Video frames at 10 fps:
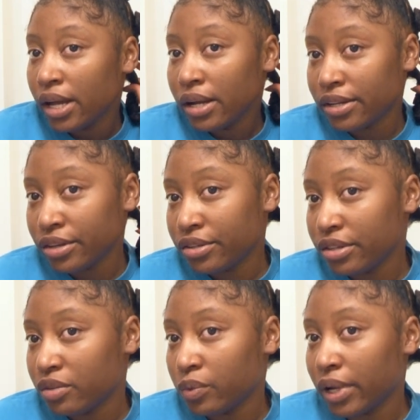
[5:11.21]
because I took
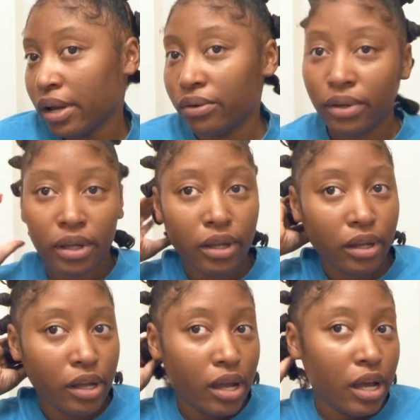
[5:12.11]
this one out
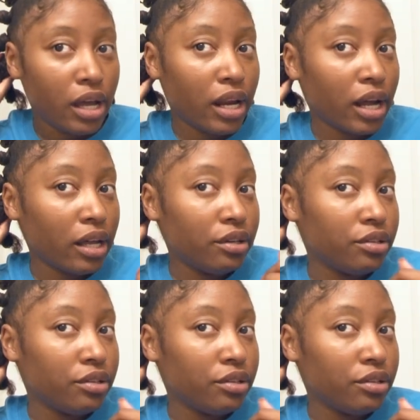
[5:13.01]
and I kind